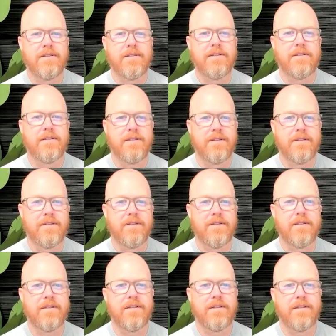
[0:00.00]

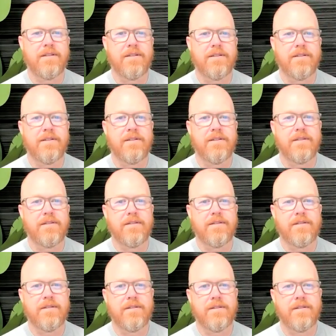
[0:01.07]

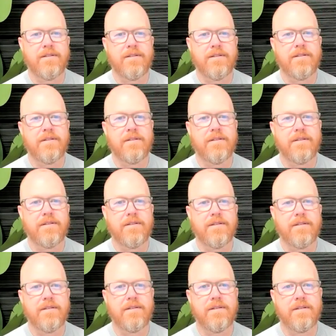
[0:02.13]

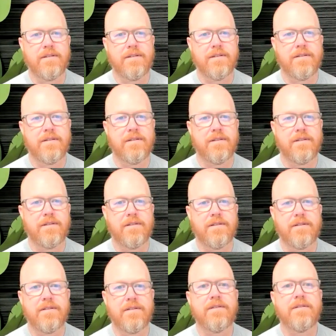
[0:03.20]

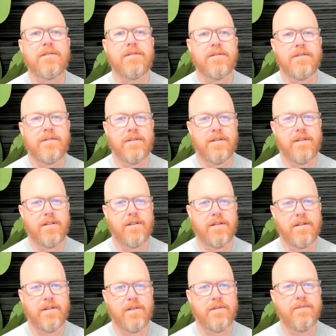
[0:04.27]
This person isn't speaking.